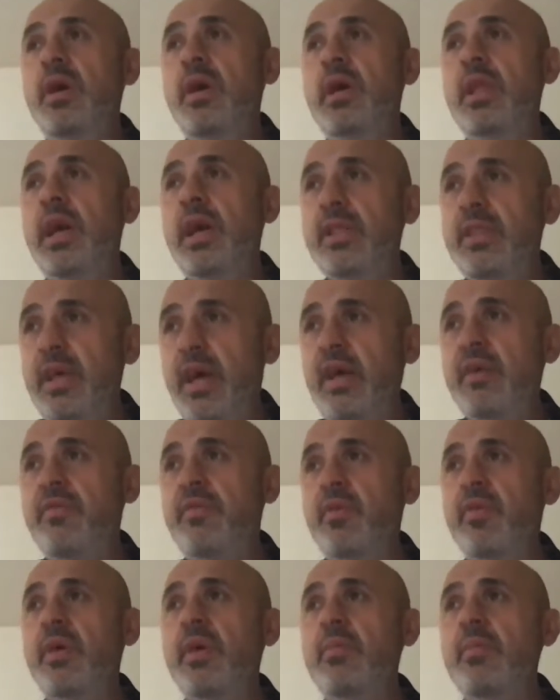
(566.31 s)
and I die
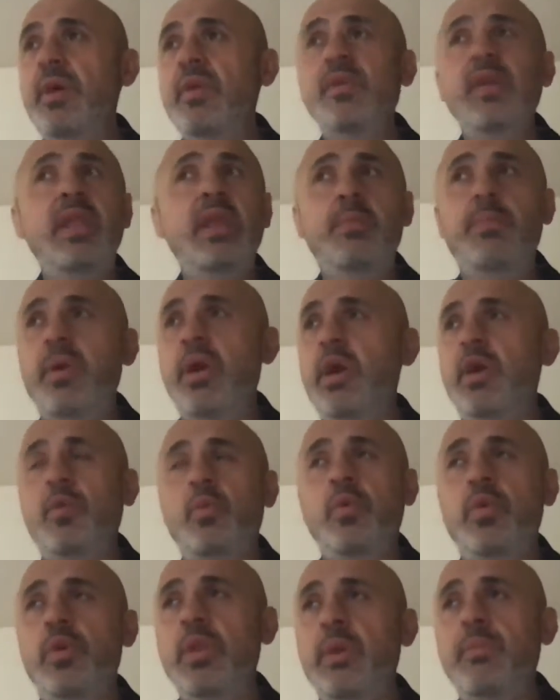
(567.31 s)
for them, as any
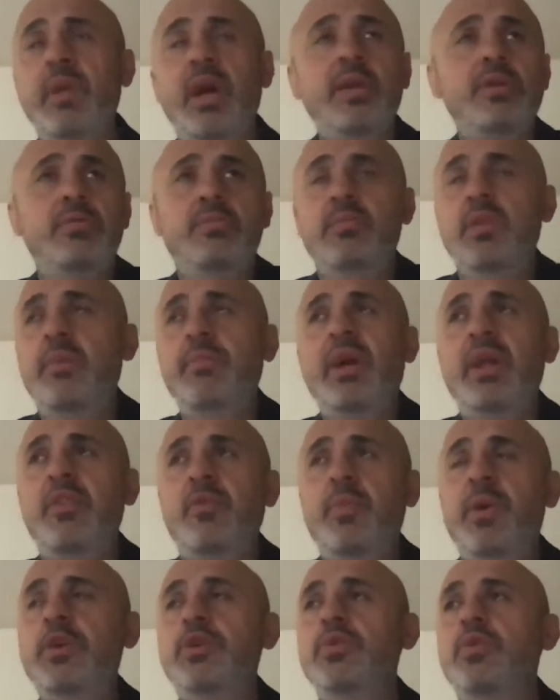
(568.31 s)
parent would. I'm not I'm not
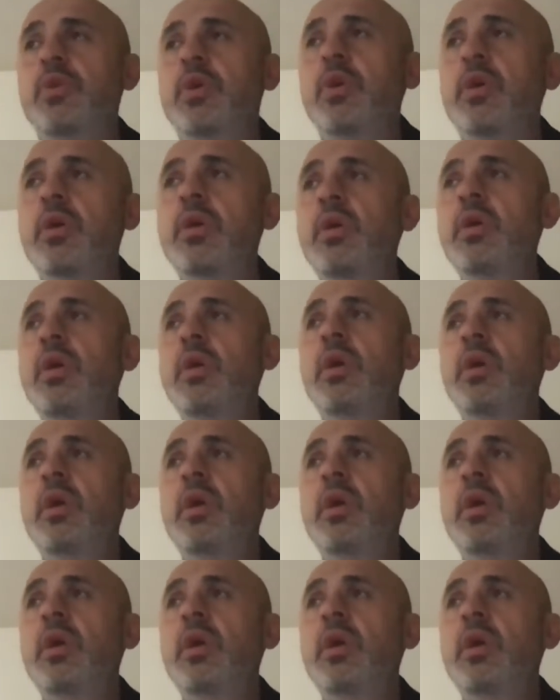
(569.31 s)
special here.